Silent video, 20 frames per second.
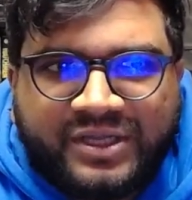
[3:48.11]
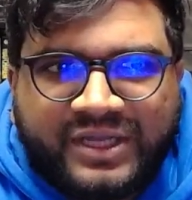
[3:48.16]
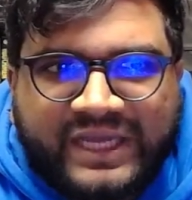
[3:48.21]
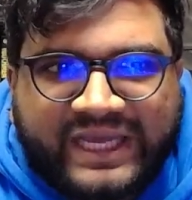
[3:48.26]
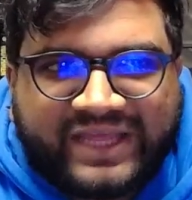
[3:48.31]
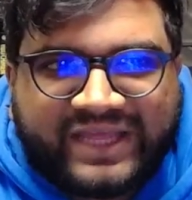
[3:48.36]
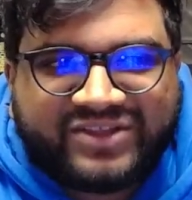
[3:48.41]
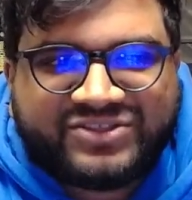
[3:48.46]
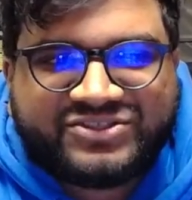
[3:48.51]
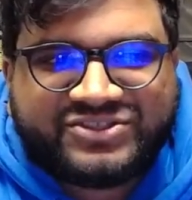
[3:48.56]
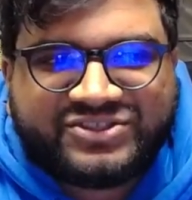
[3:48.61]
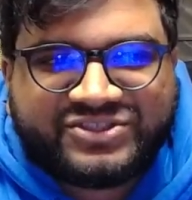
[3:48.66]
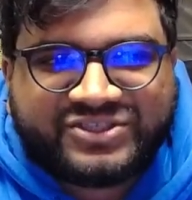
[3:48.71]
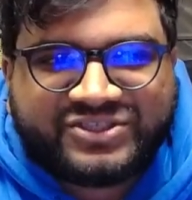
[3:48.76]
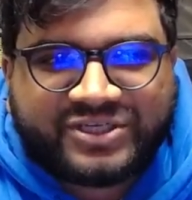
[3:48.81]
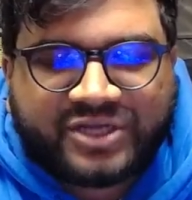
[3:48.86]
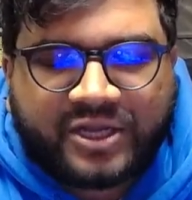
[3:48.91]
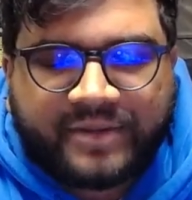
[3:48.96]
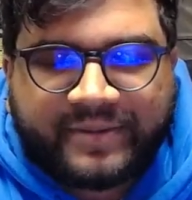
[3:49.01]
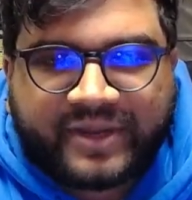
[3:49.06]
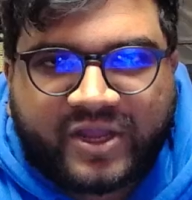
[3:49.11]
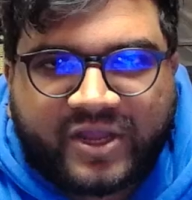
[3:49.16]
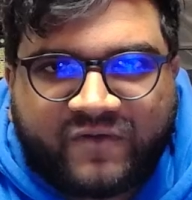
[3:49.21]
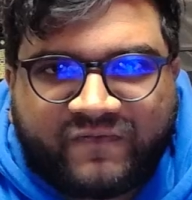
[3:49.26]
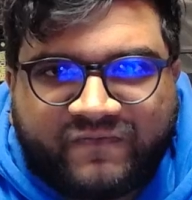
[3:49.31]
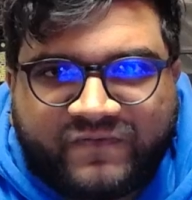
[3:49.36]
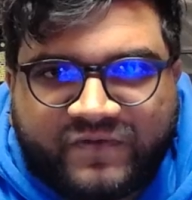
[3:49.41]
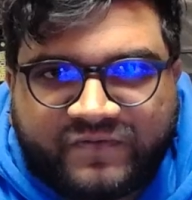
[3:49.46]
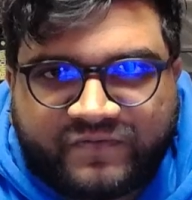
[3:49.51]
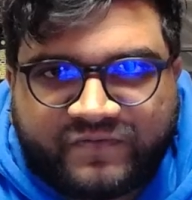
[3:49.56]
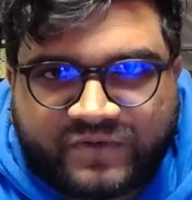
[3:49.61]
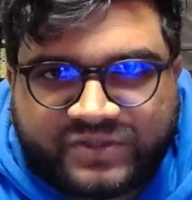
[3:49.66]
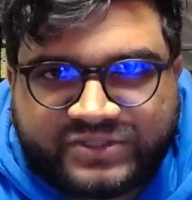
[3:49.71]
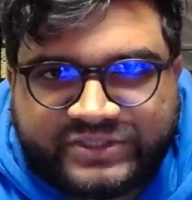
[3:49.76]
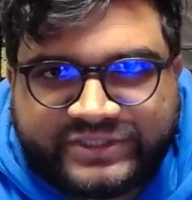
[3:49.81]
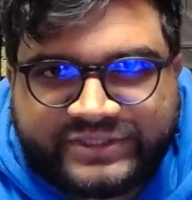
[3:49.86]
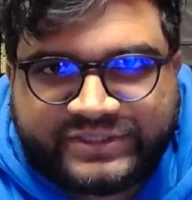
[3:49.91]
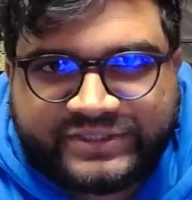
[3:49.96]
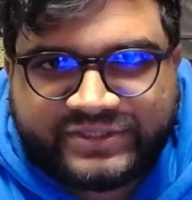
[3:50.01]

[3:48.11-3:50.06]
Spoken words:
and this is it coming out in full force.